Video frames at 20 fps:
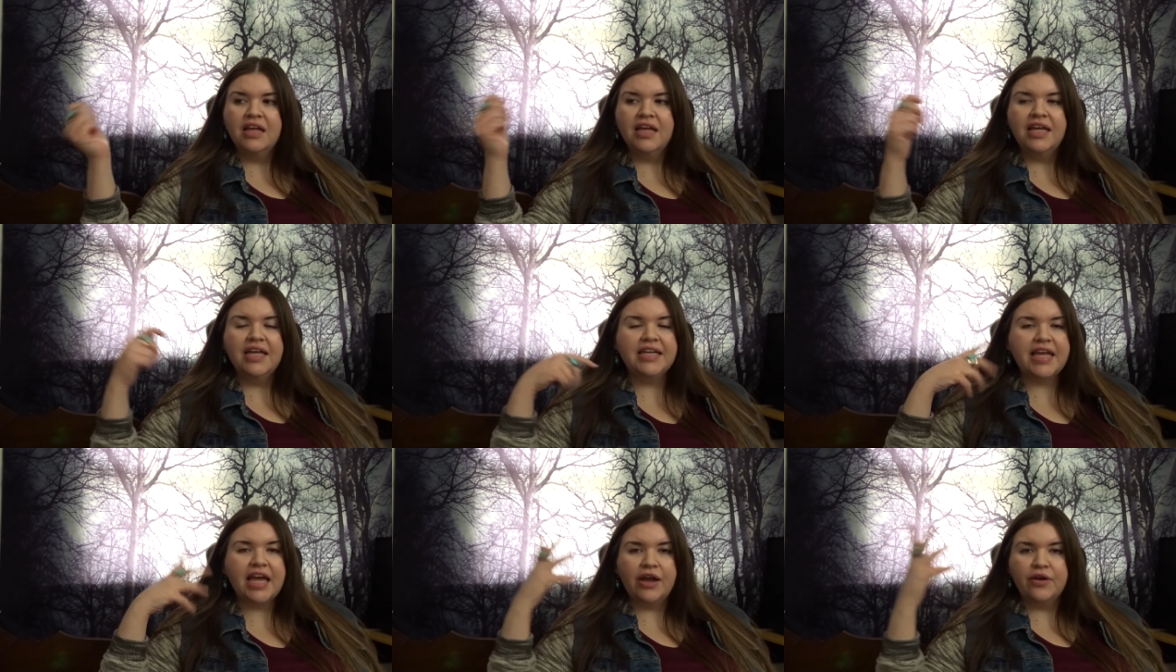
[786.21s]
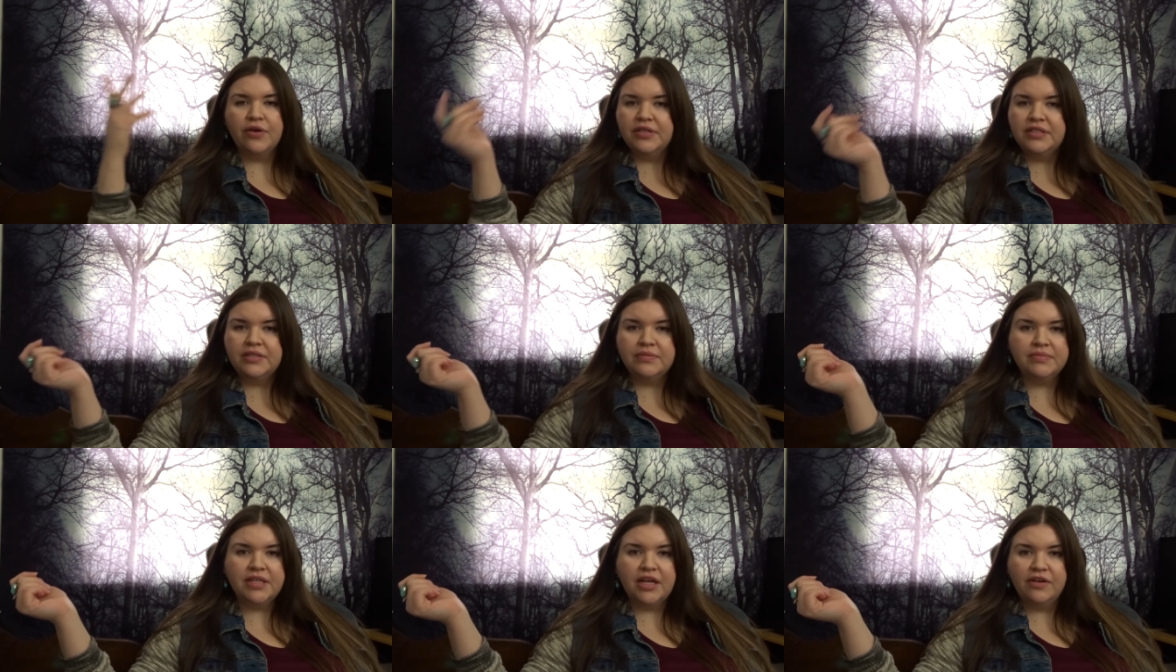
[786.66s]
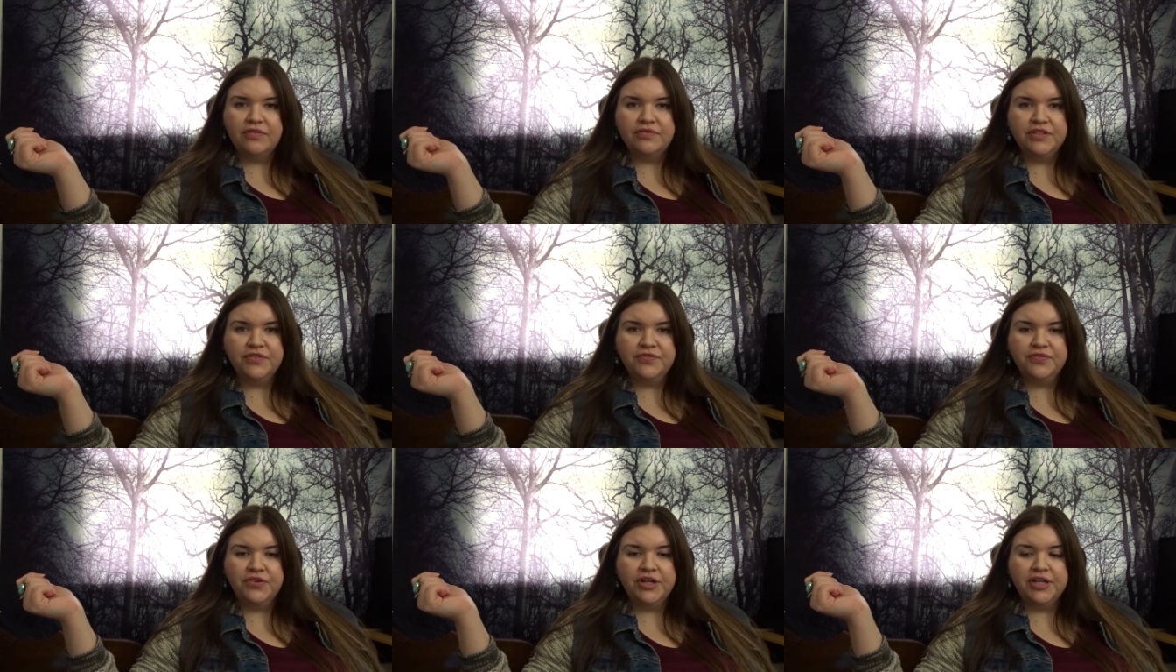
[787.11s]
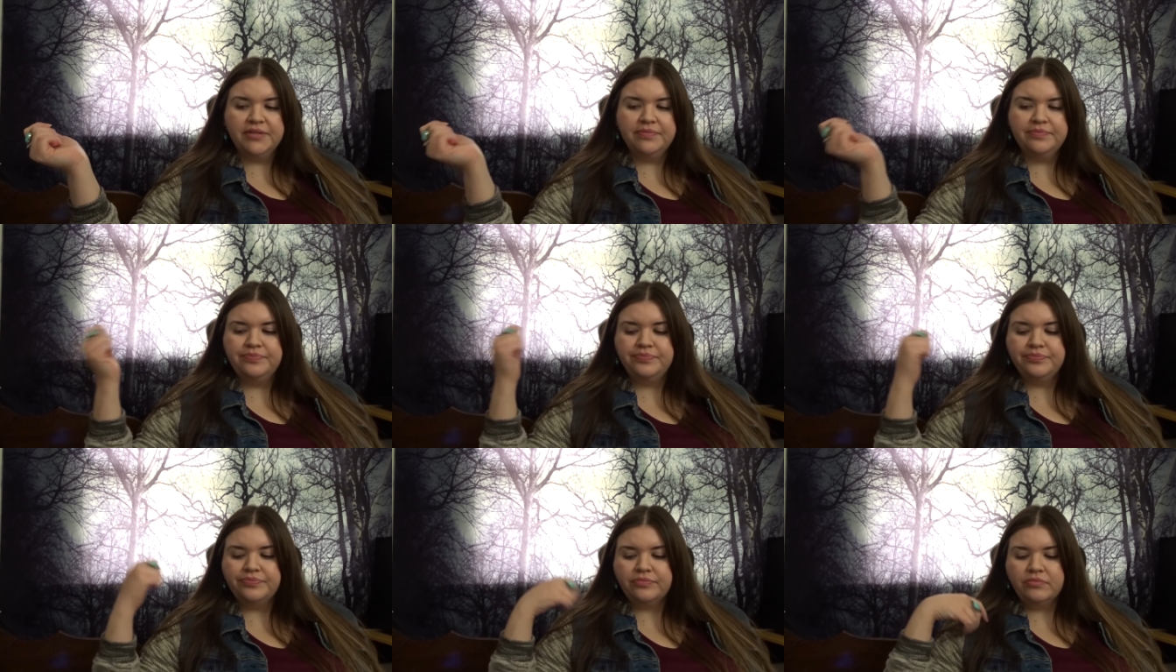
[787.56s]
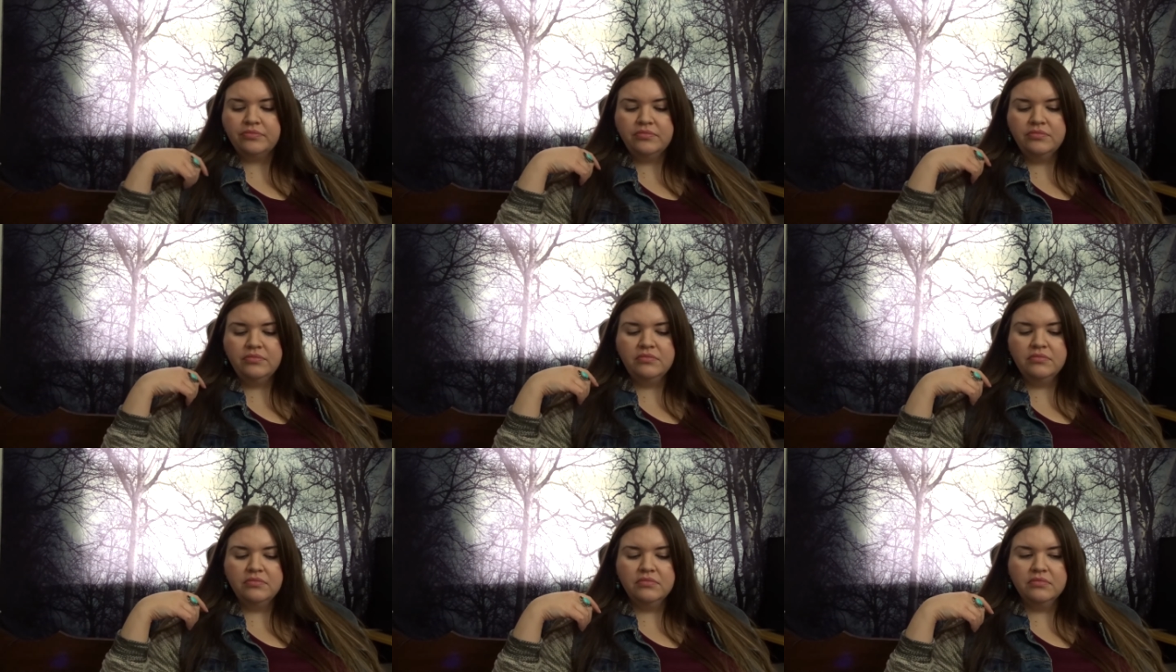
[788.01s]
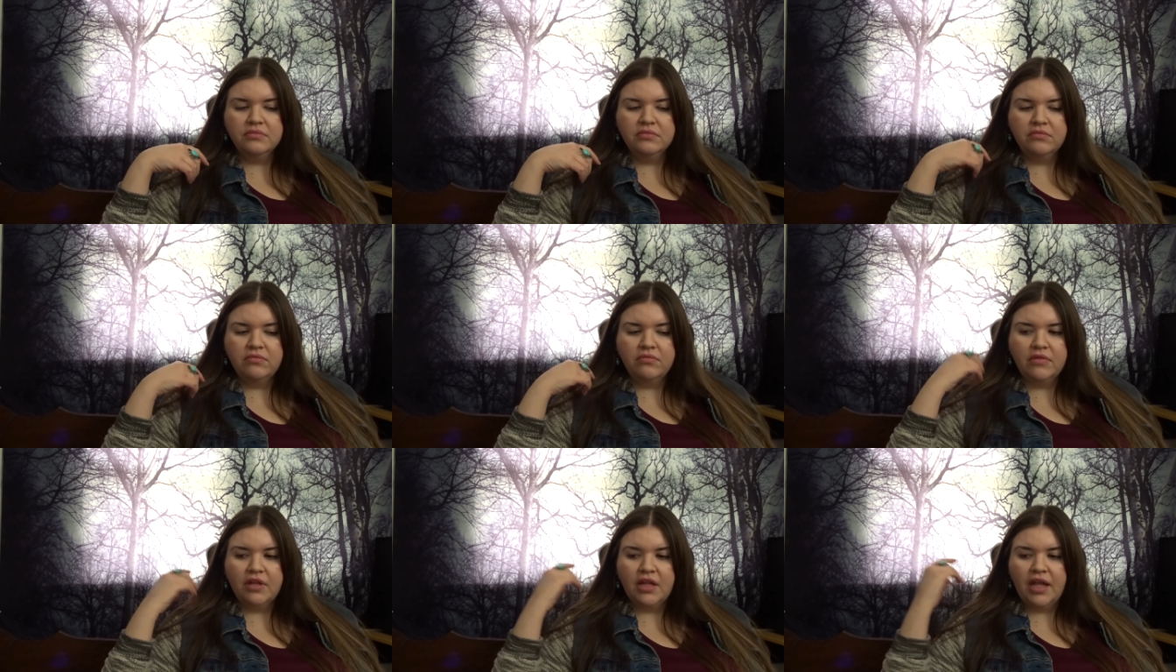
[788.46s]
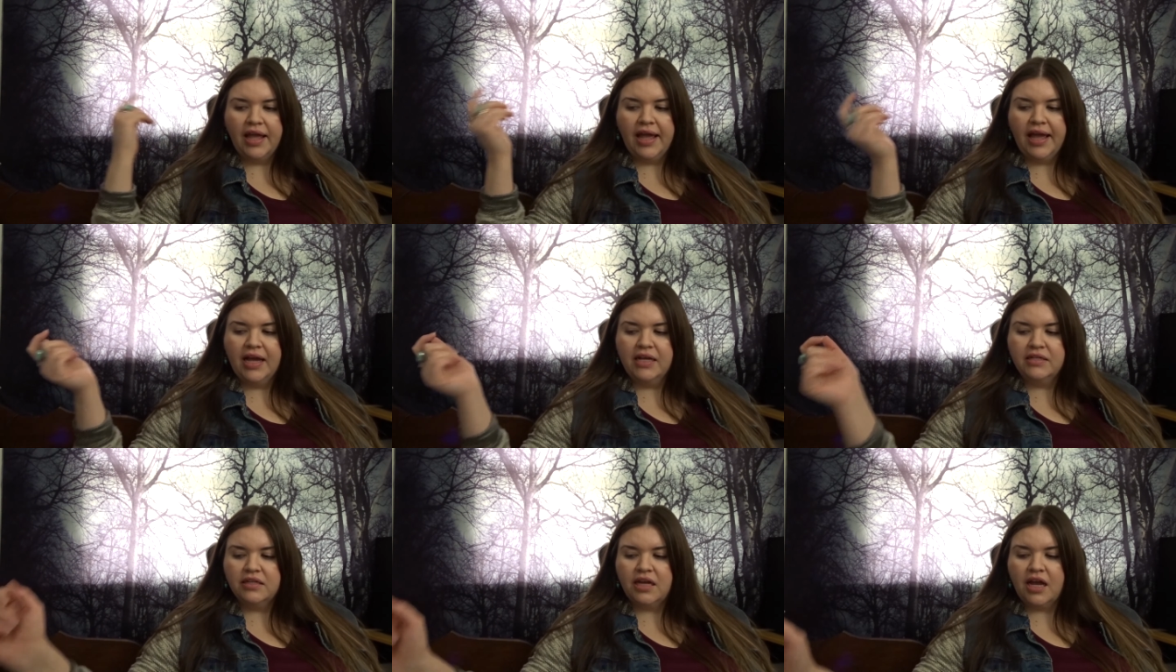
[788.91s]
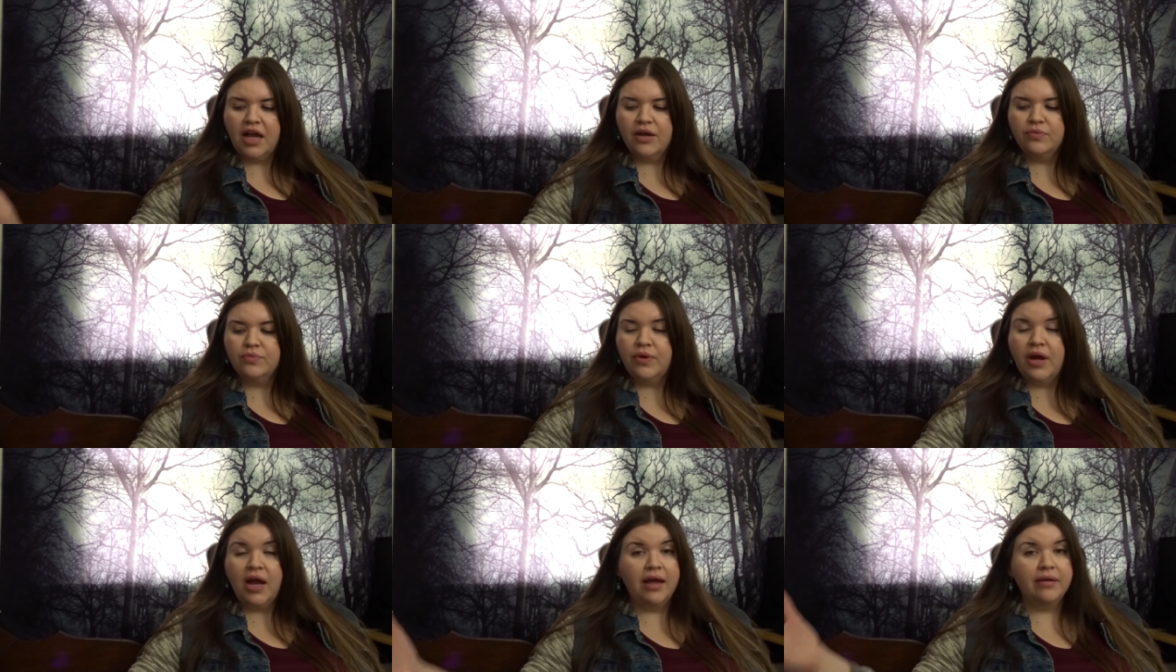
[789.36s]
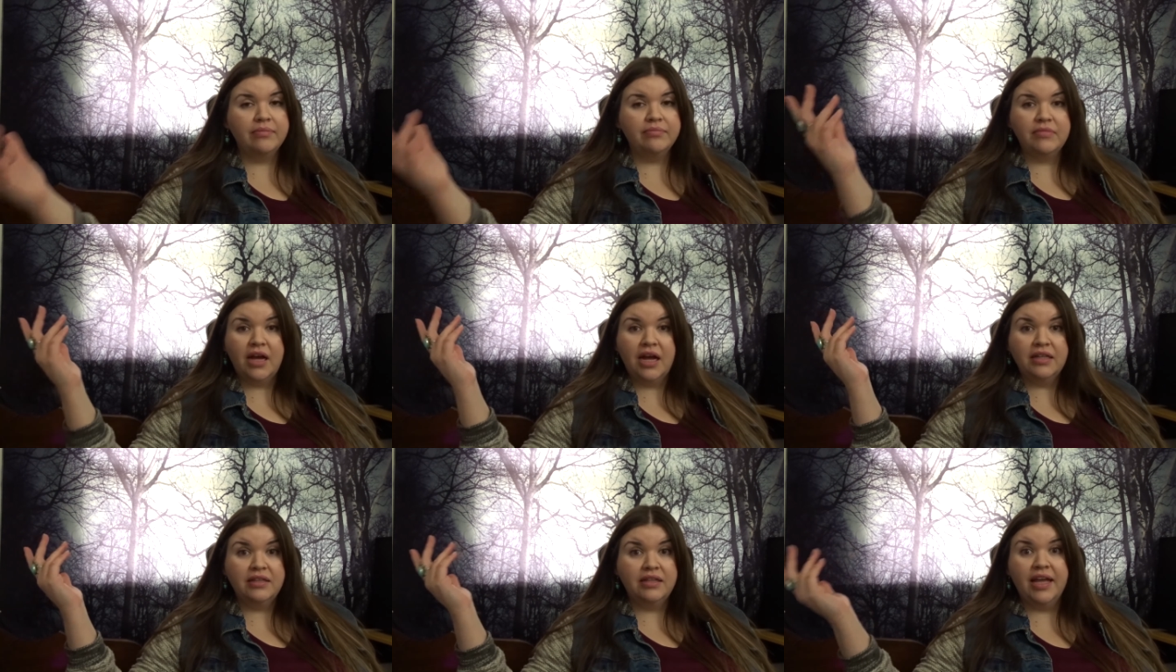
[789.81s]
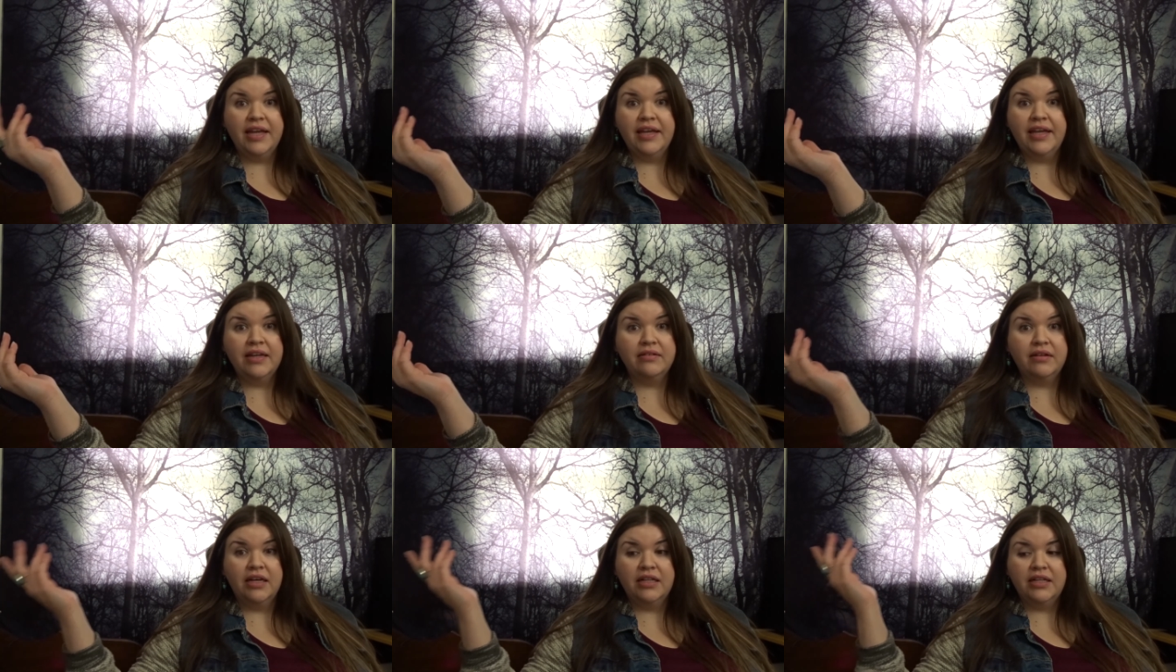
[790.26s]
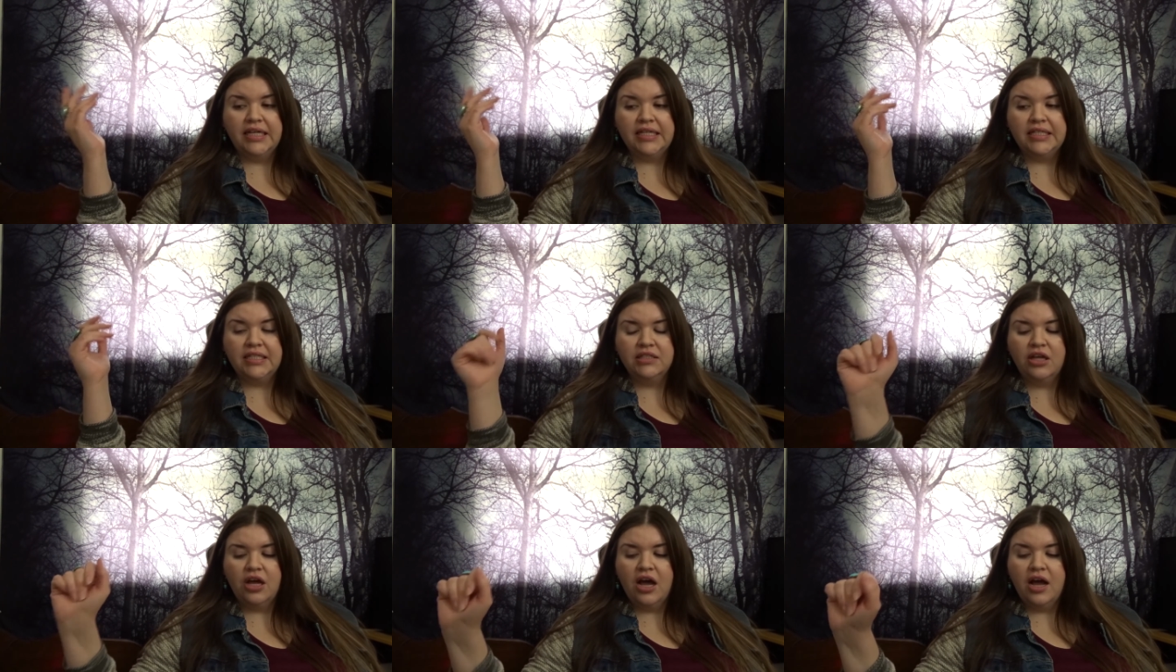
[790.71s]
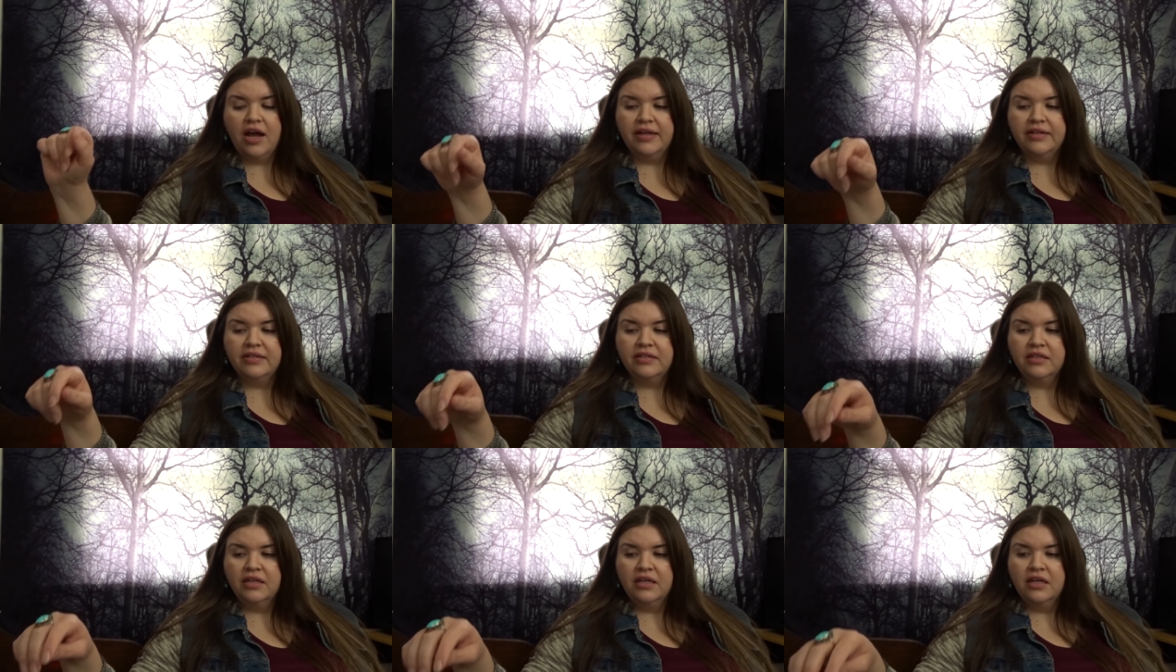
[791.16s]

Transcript: he carries himself different, and I like it. I like it a lot.